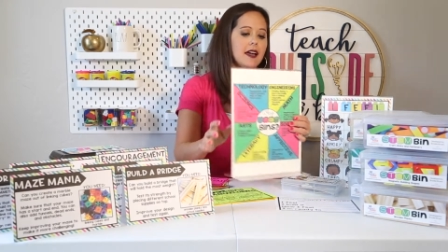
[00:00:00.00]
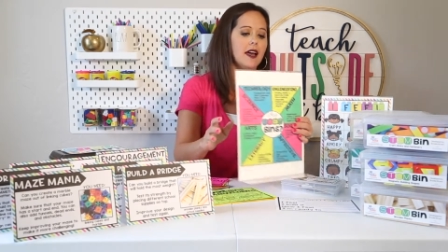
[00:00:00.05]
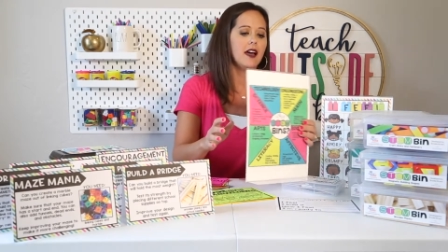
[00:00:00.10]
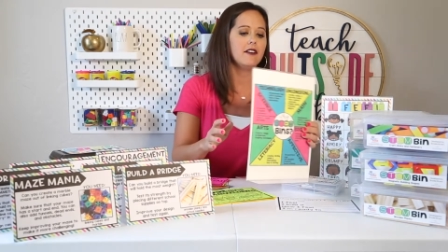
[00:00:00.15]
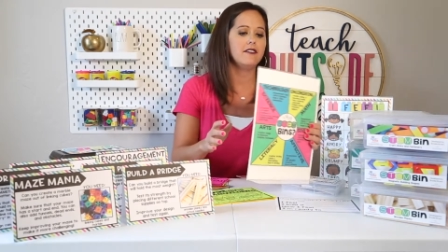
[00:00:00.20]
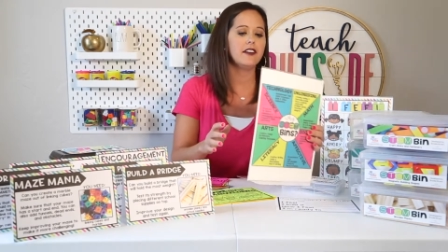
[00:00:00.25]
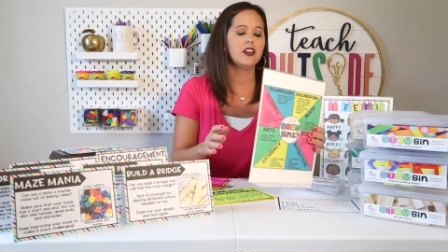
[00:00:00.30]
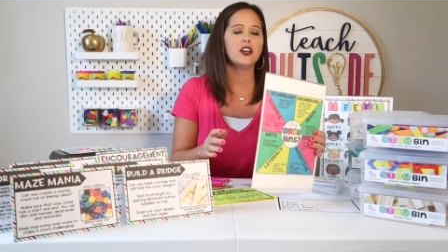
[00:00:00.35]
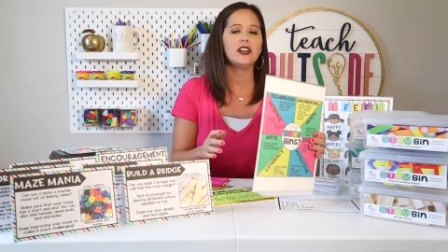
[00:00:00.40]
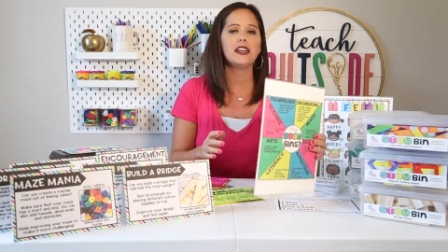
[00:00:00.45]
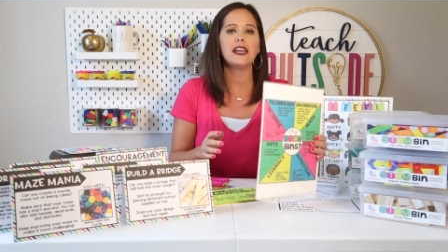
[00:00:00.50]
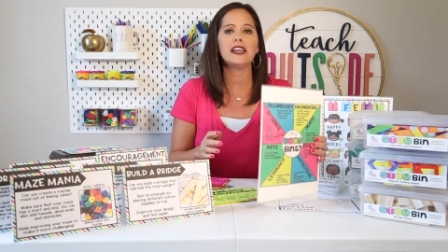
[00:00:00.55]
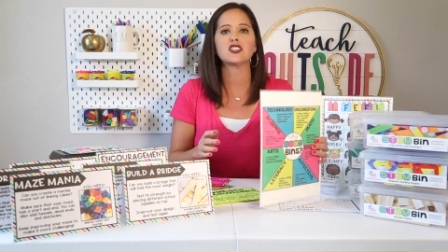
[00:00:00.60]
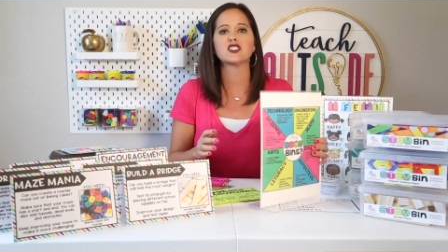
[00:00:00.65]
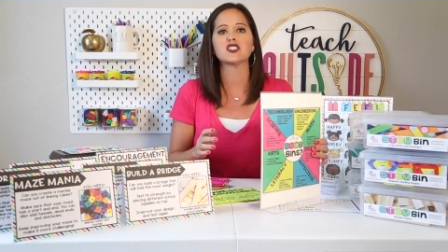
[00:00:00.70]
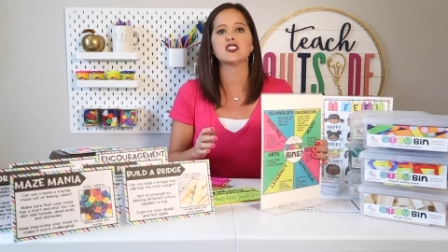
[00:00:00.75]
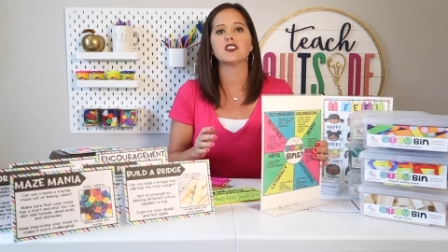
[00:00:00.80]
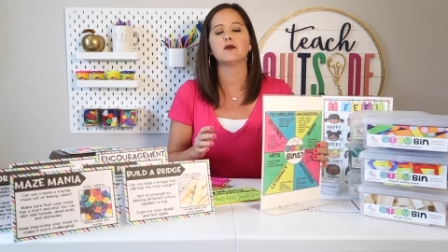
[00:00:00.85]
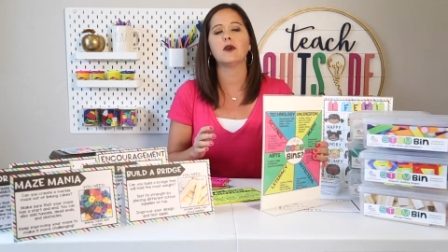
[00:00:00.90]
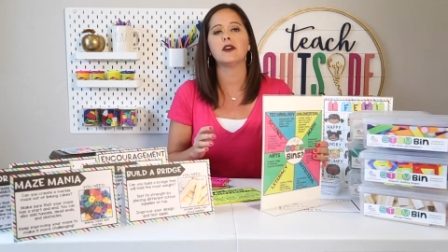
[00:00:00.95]
a
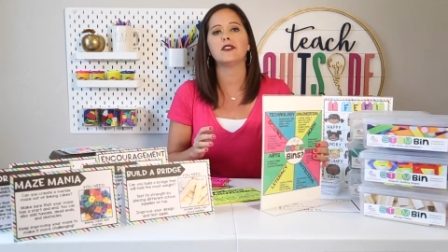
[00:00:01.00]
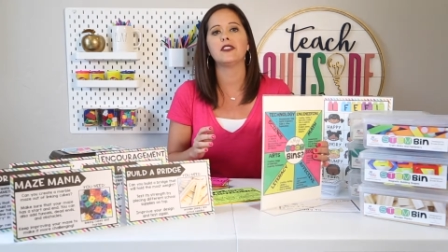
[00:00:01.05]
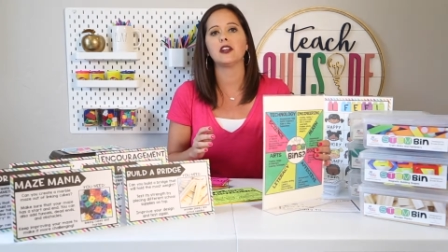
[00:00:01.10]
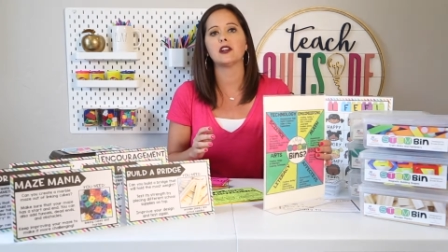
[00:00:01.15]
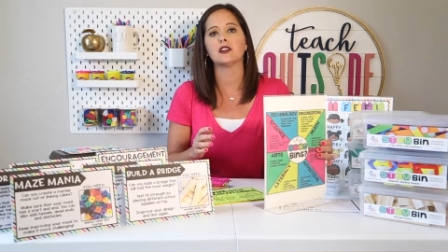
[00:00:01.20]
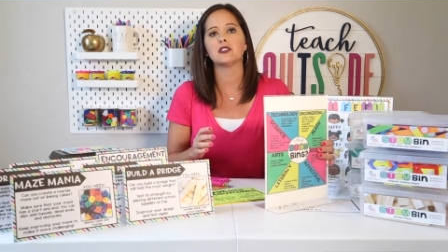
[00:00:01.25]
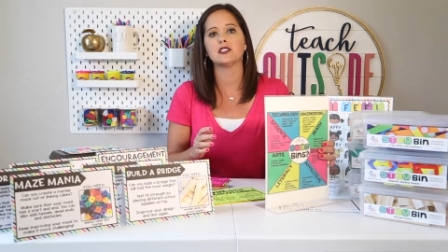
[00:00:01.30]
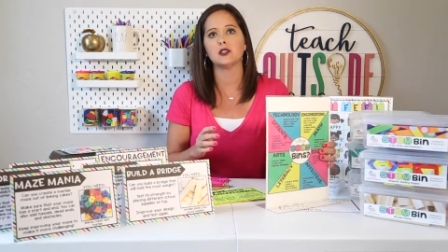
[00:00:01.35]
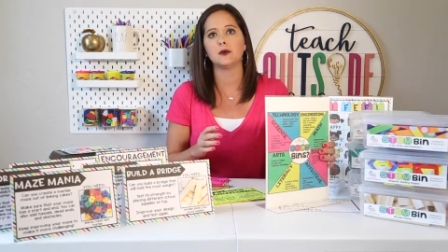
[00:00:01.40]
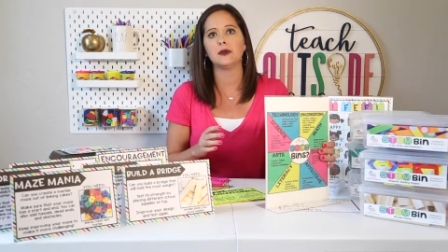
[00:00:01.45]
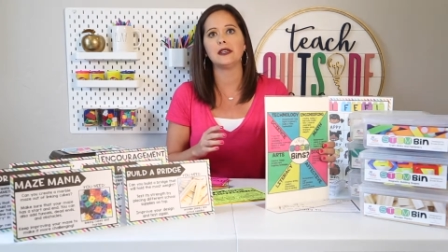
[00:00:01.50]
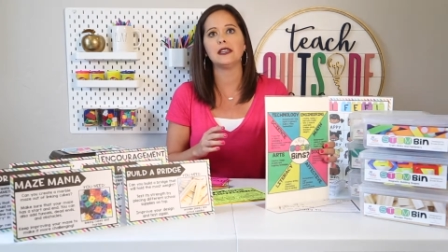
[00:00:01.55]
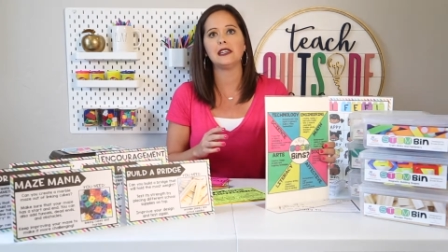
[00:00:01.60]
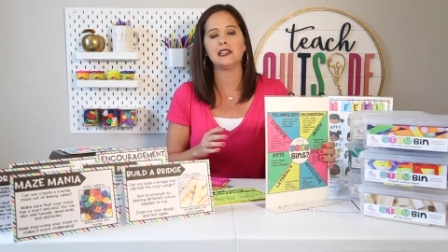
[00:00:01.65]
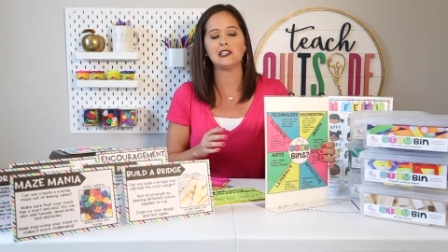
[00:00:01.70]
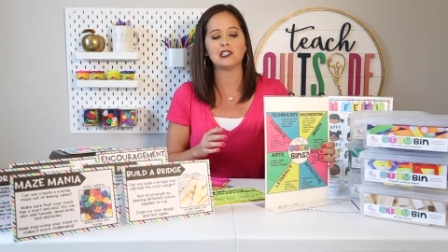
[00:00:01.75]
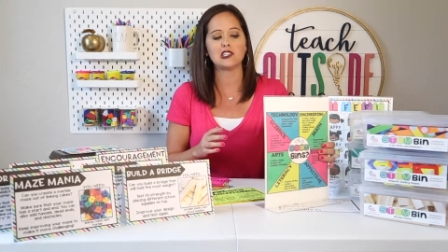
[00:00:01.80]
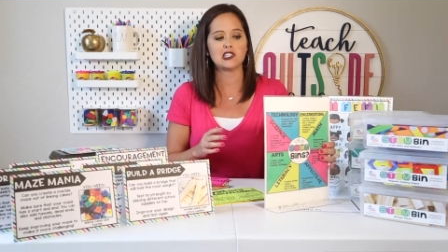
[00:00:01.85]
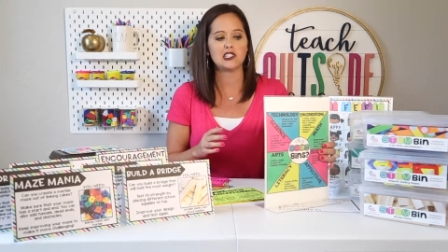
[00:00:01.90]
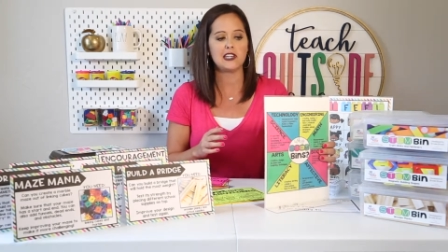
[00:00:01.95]
variation of what they are doing
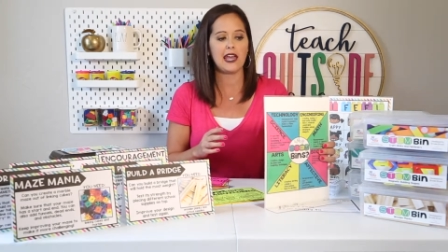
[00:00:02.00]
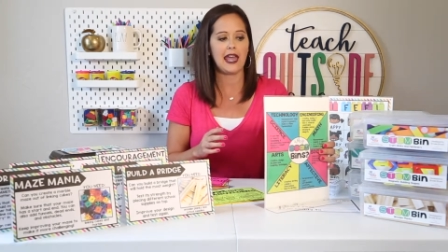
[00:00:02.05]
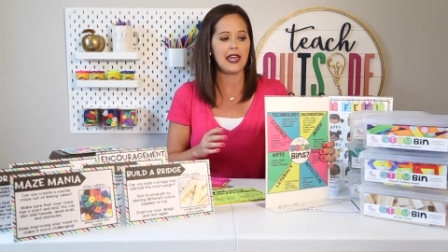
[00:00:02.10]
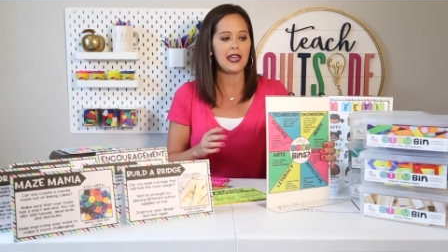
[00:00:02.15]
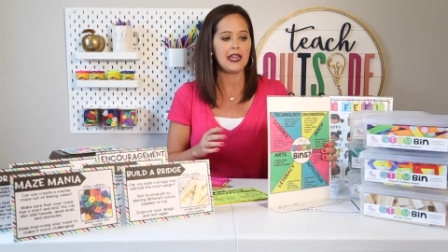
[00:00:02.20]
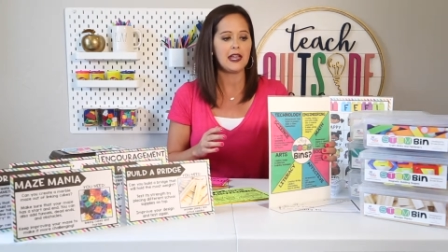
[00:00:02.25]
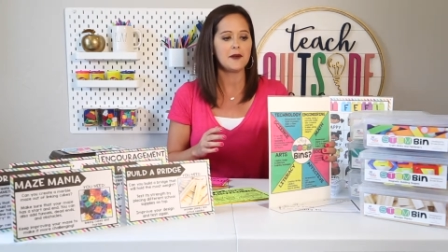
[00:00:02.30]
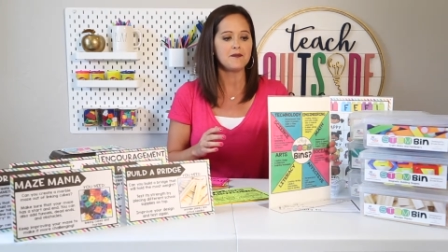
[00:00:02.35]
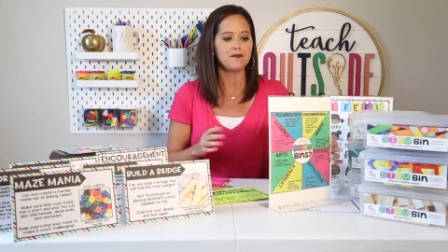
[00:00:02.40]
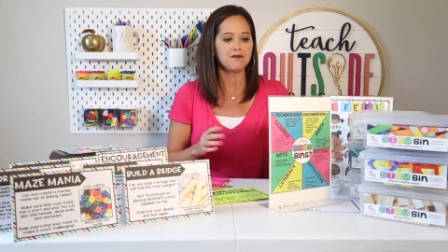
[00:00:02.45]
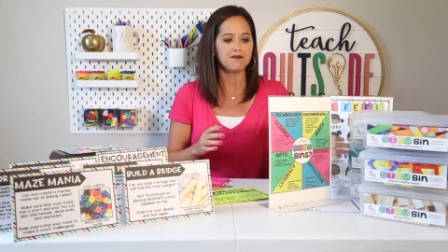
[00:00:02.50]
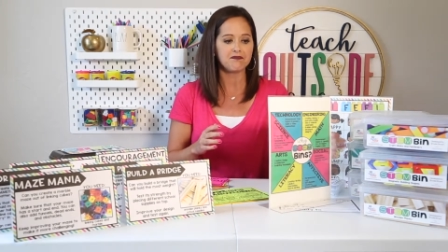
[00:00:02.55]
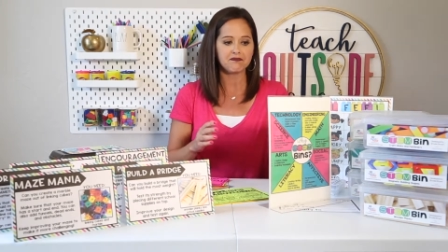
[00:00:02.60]
each day,